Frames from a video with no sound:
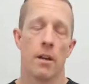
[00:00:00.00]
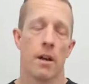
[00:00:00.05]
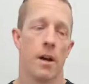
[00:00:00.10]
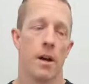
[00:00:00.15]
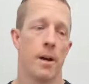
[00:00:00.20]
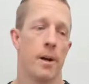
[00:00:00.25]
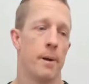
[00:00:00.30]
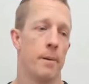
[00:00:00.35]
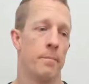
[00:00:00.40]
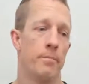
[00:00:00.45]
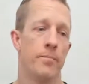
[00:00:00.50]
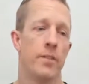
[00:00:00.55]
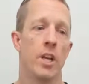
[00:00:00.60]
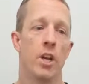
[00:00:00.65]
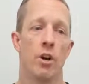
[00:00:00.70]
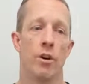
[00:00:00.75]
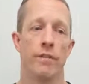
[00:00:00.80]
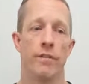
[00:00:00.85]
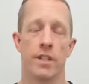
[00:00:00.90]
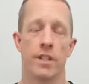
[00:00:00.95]
Um, you
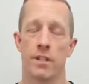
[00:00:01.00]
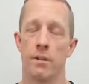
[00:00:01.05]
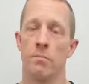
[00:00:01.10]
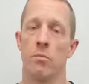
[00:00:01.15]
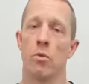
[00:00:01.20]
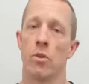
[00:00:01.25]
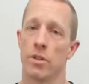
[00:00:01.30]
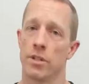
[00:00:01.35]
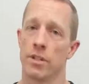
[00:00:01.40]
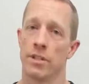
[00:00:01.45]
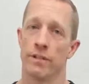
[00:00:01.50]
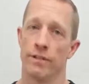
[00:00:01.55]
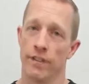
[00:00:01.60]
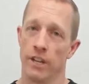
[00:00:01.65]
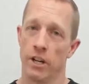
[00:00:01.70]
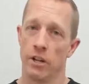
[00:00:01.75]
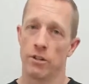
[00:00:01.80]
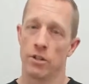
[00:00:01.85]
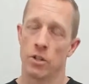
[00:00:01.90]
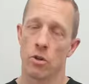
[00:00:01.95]
know, if it's a more
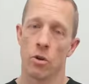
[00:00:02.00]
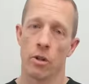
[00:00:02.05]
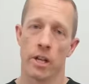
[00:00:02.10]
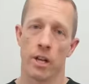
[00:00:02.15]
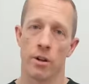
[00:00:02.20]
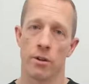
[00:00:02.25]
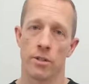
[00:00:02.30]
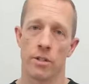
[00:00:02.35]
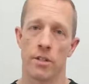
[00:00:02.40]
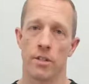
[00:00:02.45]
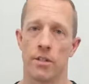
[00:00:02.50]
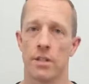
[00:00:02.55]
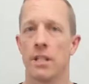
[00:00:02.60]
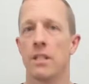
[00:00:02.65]
severe scoliosis,